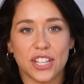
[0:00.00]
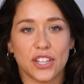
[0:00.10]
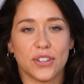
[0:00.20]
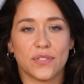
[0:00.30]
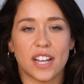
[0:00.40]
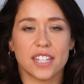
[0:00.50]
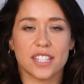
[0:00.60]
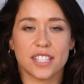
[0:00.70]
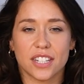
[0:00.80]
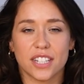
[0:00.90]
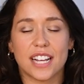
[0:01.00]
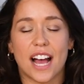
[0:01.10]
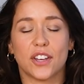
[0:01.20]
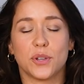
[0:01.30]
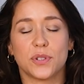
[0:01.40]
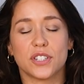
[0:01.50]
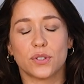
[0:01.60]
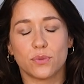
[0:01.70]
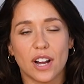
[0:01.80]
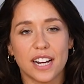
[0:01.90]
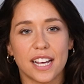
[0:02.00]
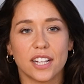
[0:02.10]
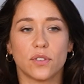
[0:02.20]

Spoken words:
you've understood how you want to run it,